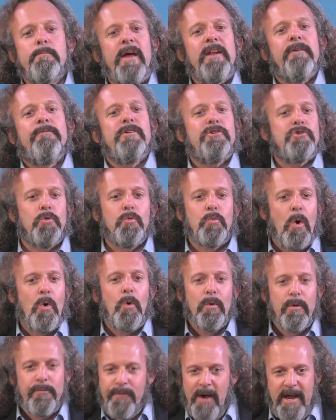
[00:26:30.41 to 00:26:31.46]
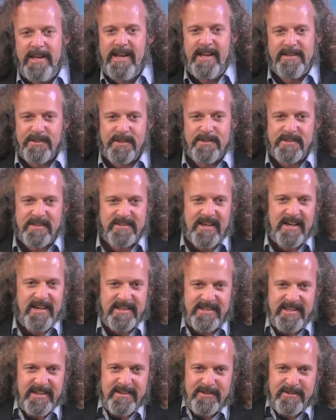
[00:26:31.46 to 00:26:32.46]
beneficial role of finance in society?